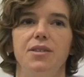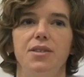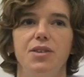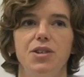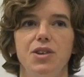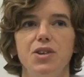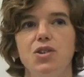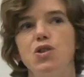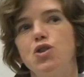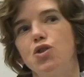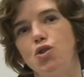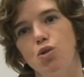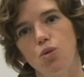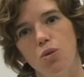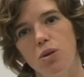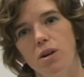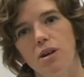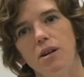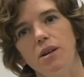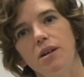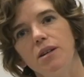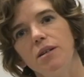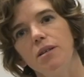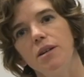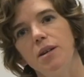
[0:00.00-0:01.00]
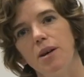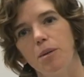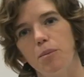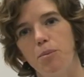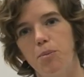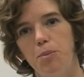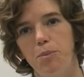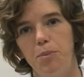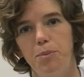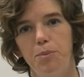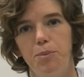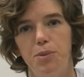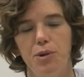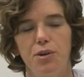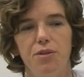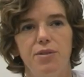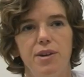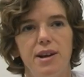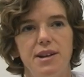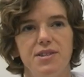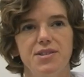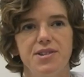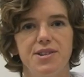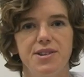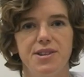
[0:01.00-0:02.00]
this sugar
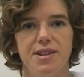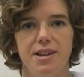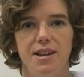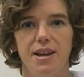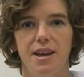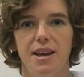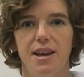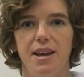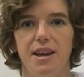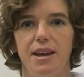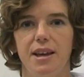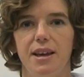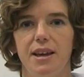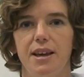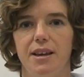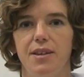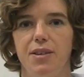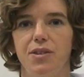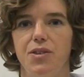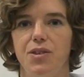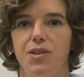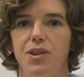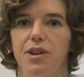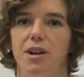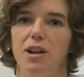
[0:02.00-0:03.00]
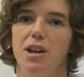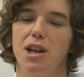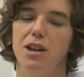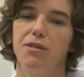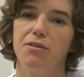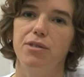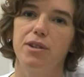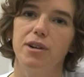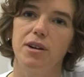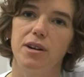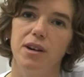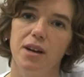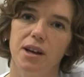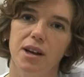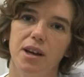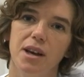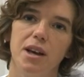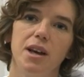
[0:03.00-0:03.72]
prevents uh, the liver